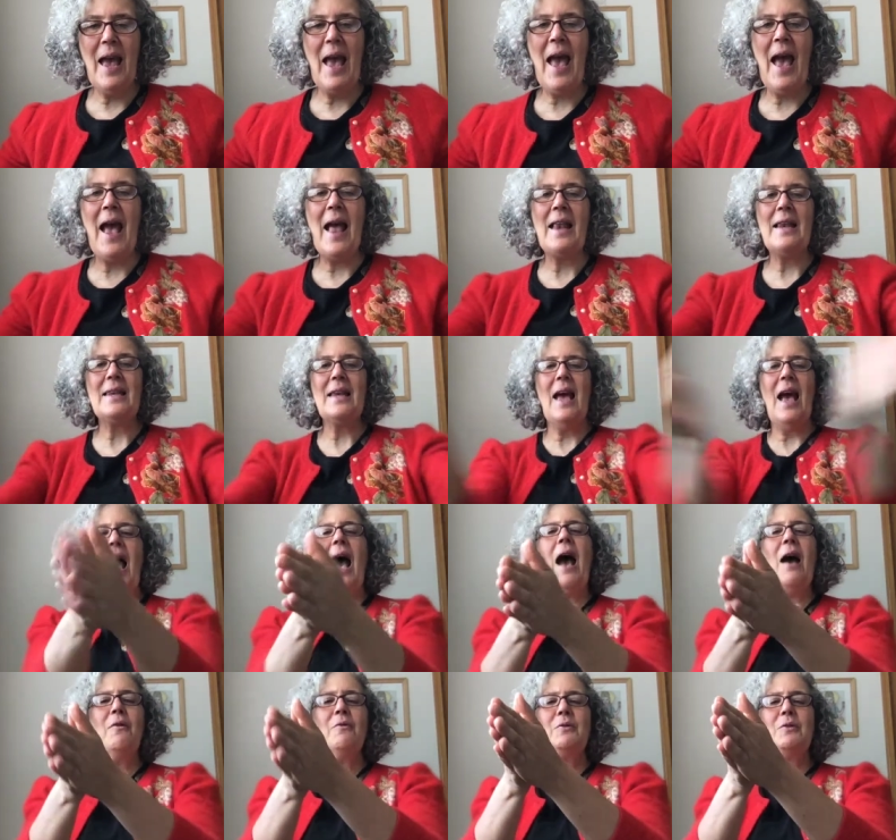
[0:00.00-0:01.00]
and
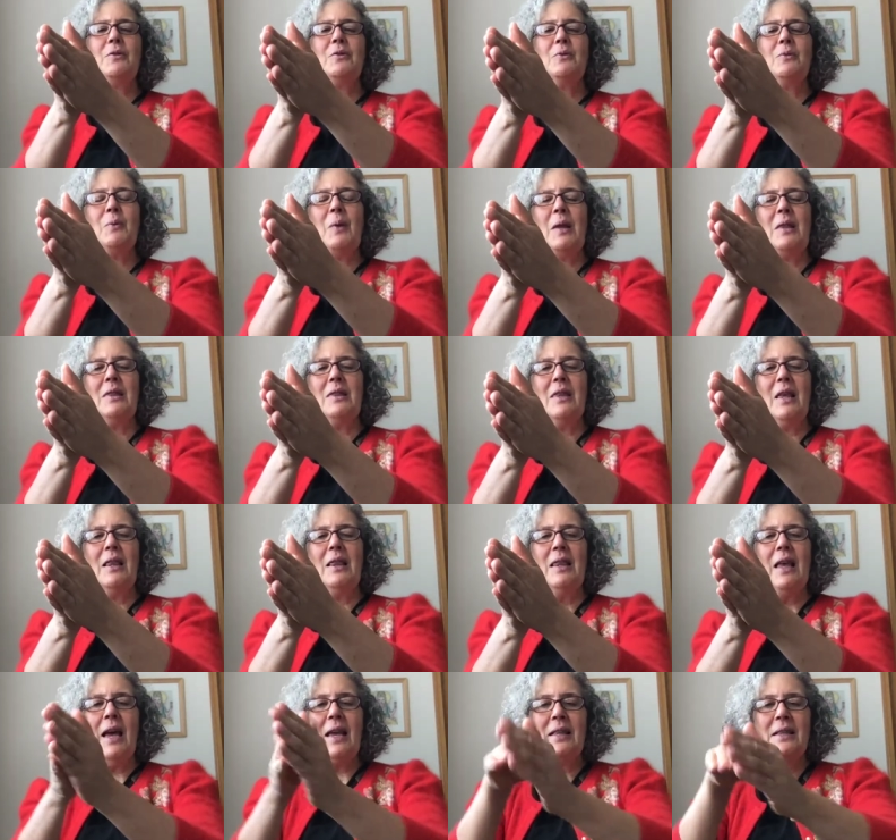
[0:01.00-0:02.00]
out went the
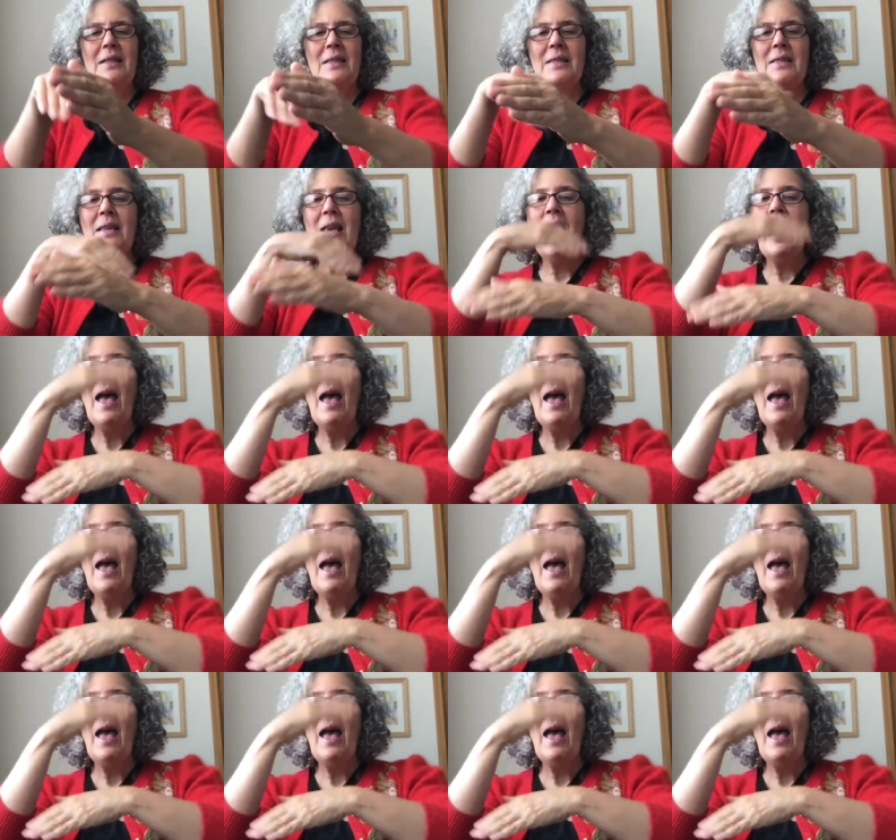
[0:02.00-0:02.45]
lights,